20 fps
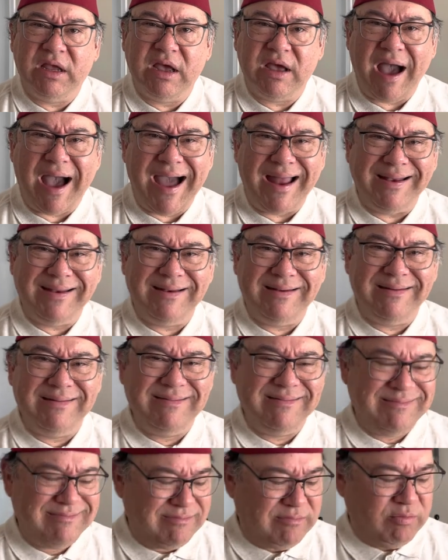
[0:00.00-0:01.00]

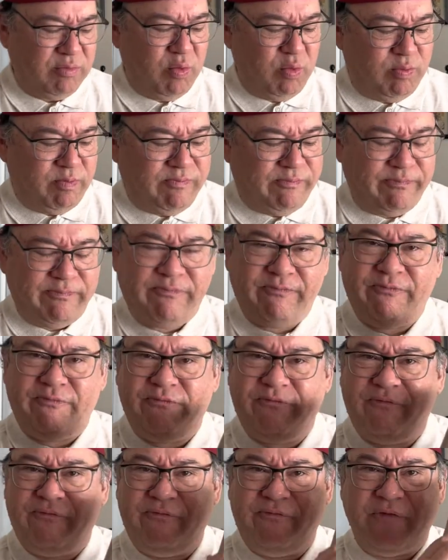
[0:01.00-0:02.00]
cotton
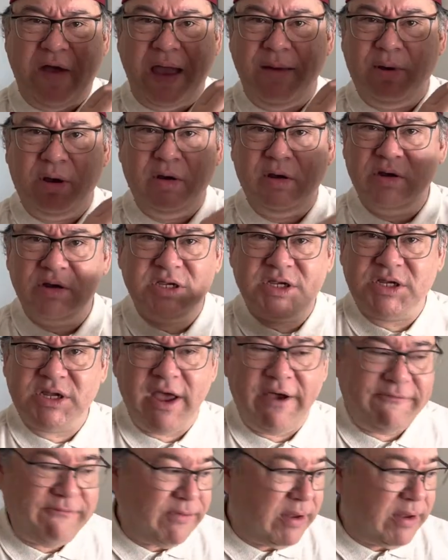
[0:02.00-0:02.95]
fiber stuff.